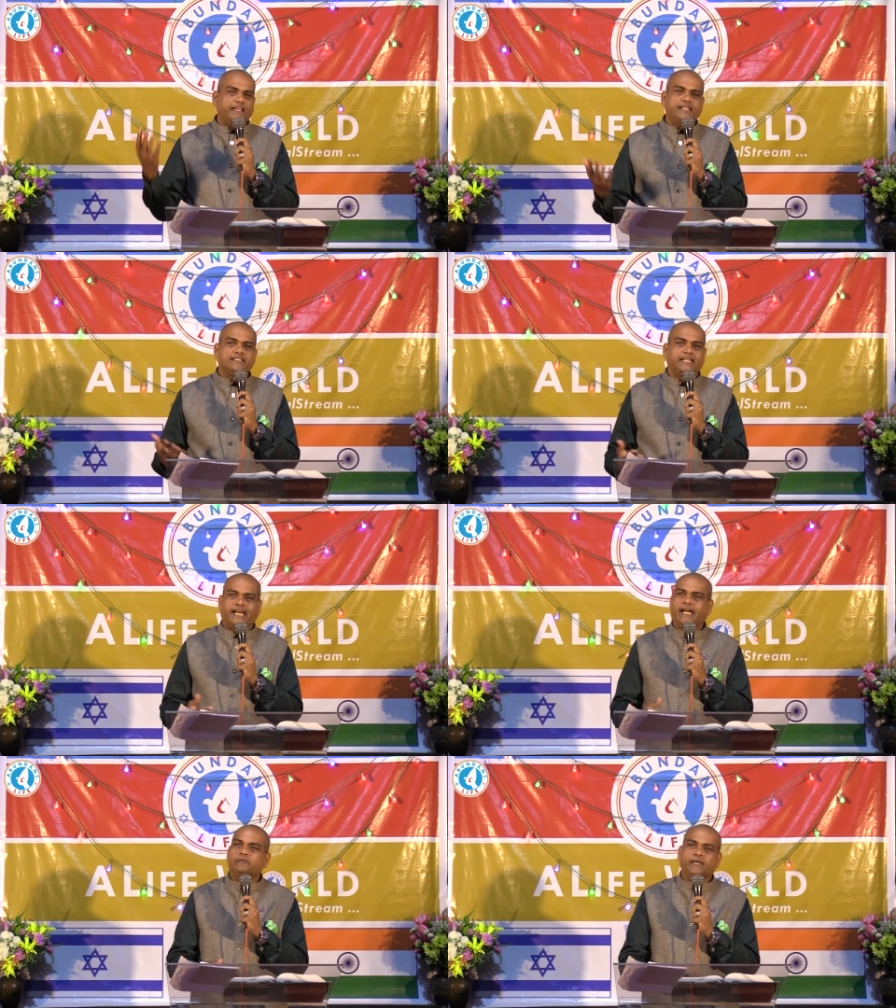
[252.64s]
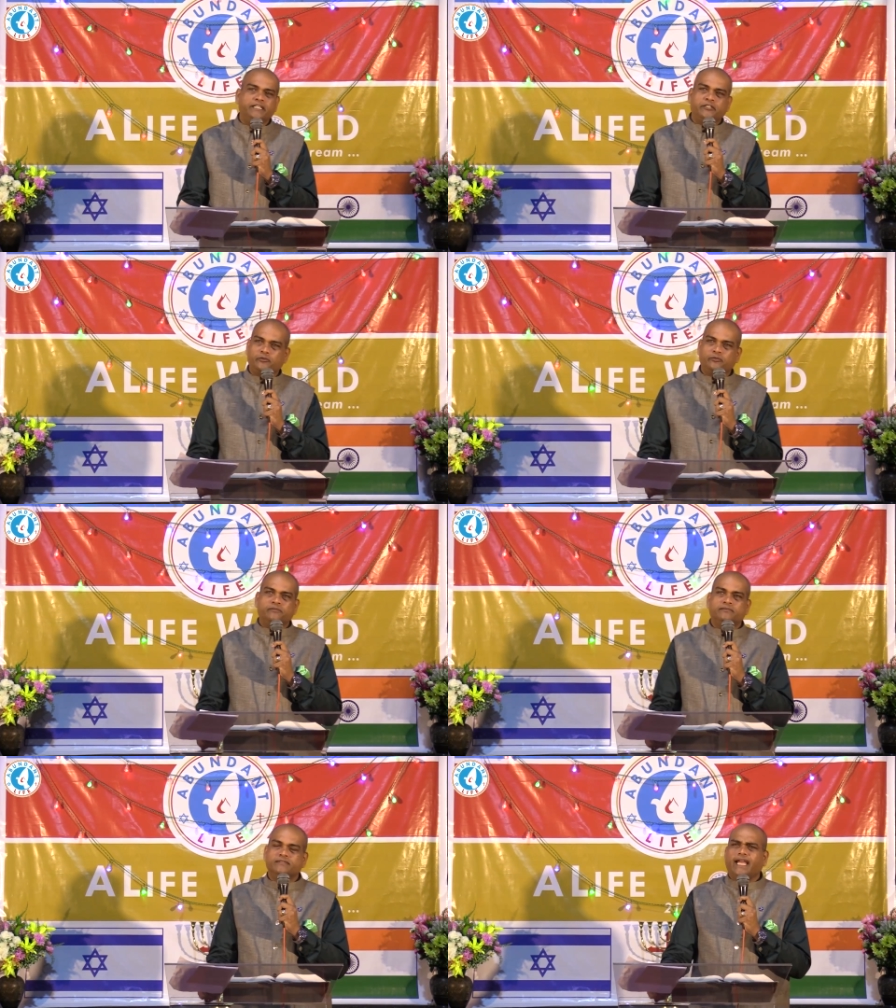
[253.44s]
phase that I went
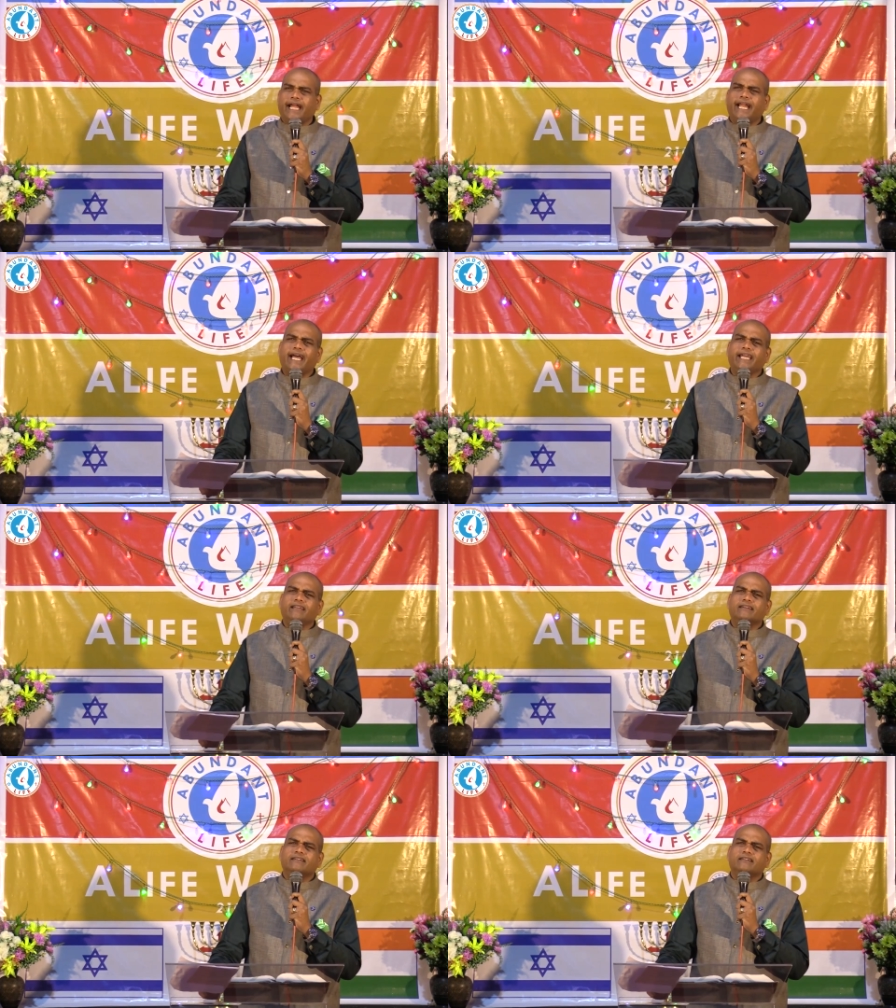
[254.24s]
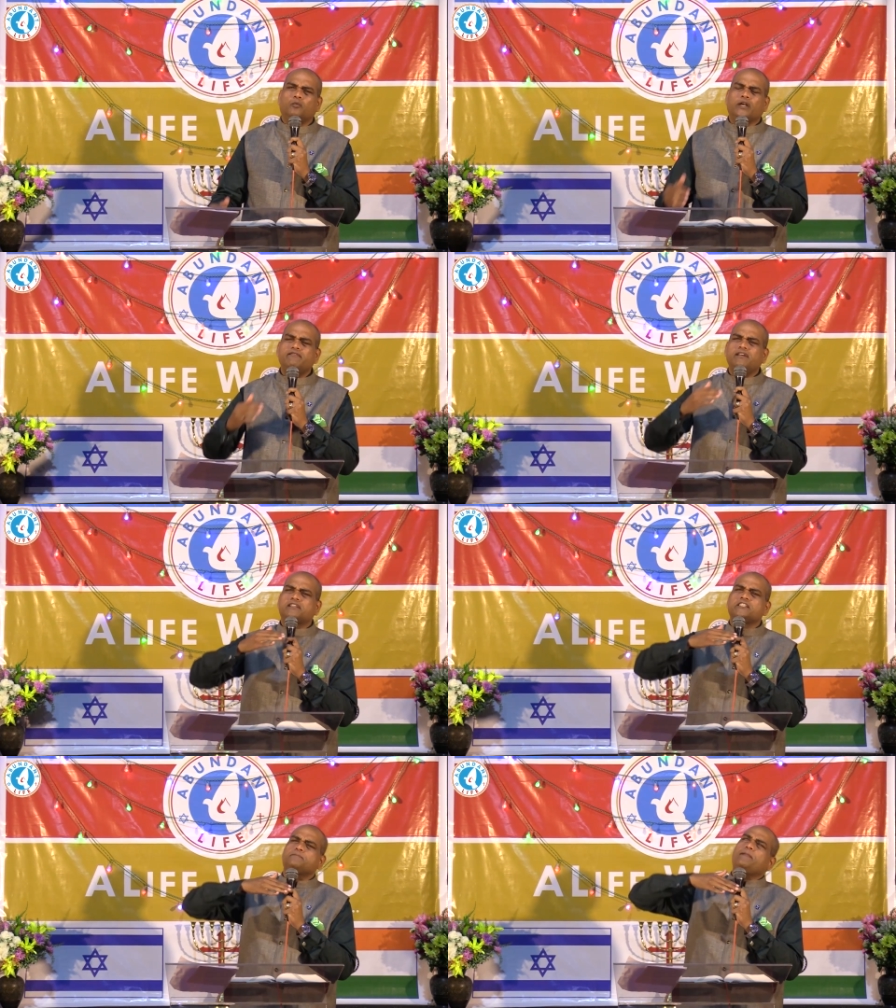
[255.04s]
through. And I, whatever
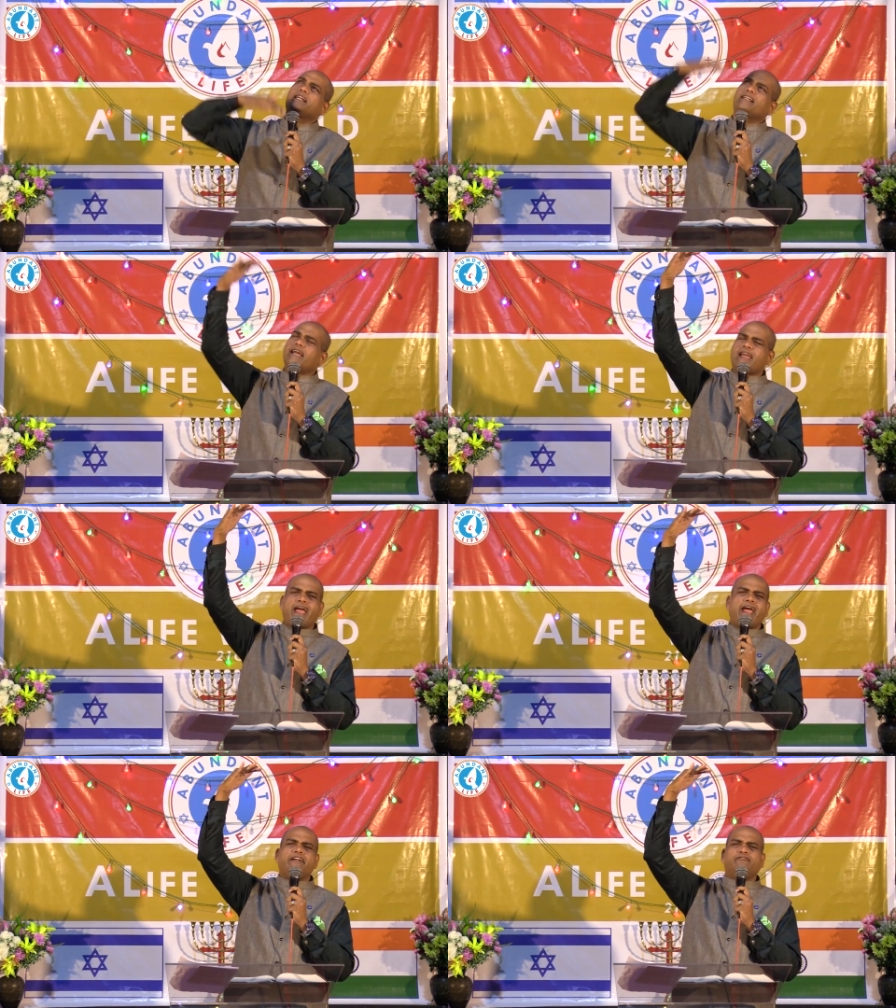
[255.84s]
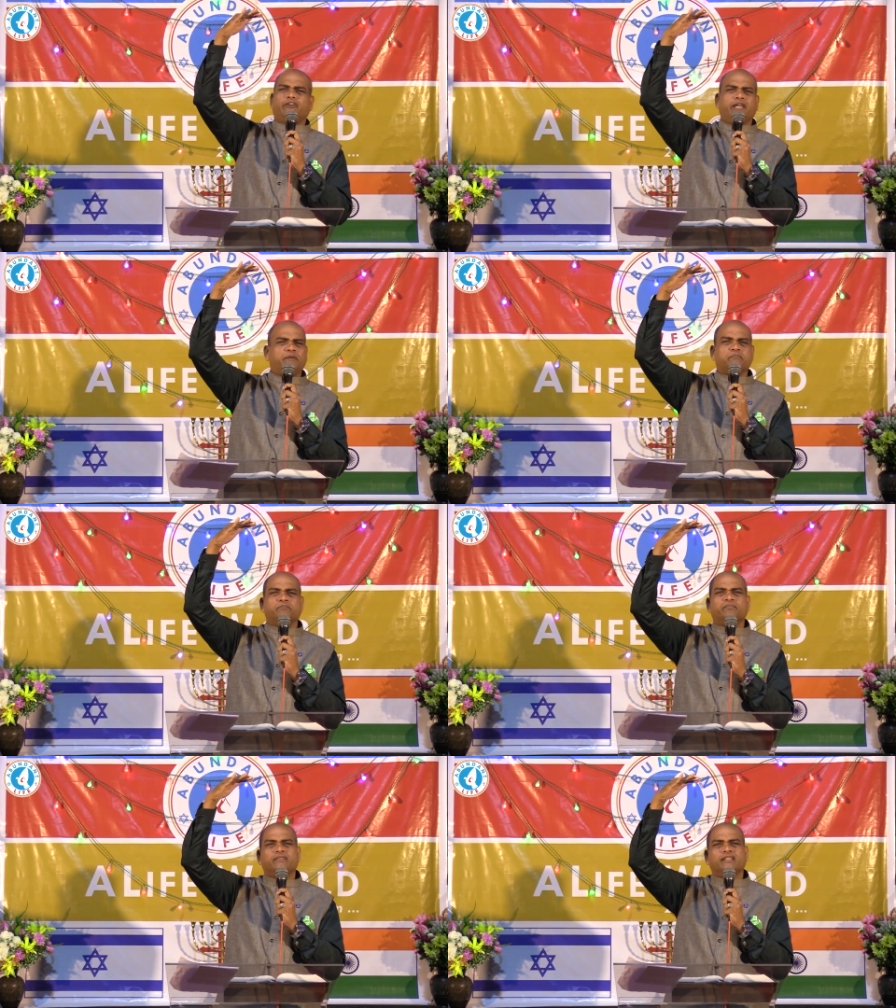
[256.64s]
respect I had for
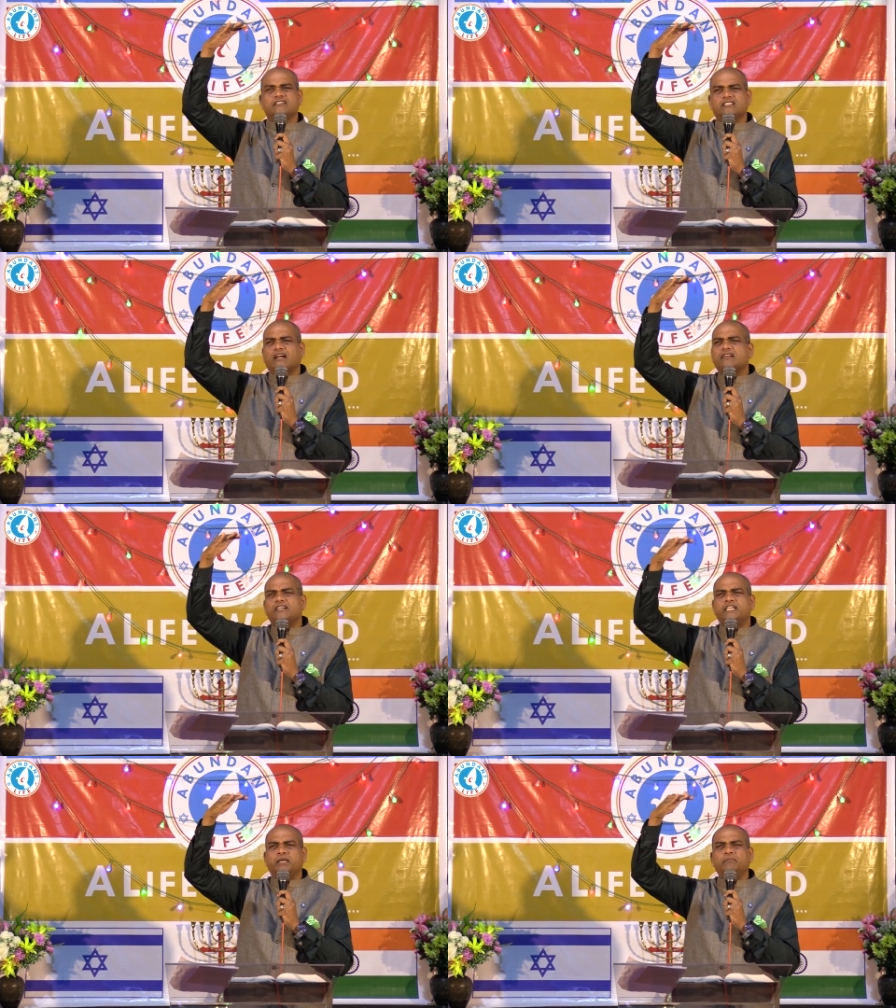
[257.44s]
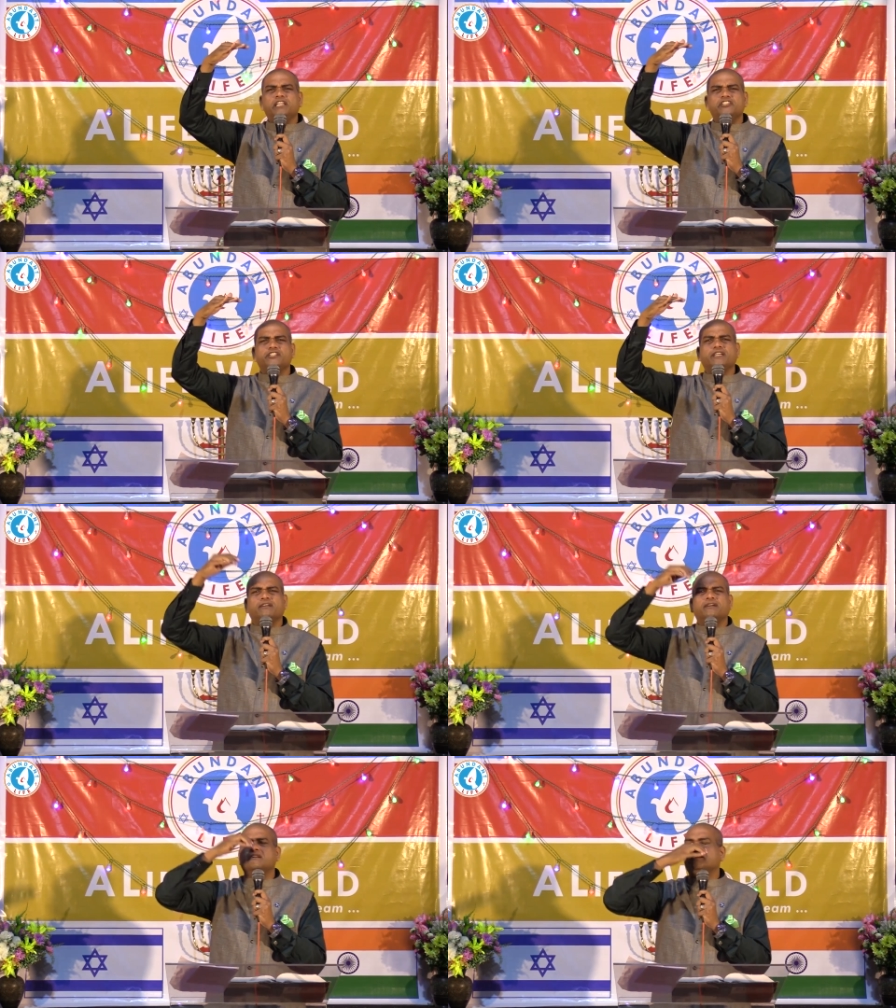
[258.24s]
him, started
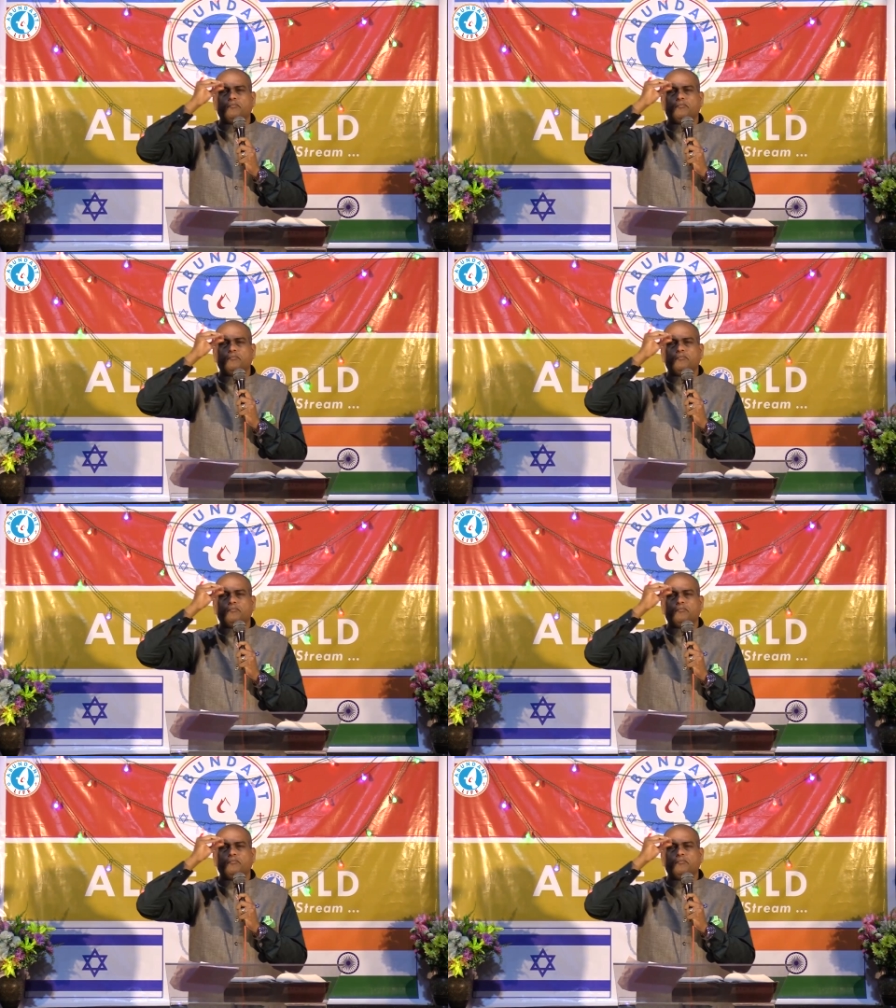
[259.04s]
diminishing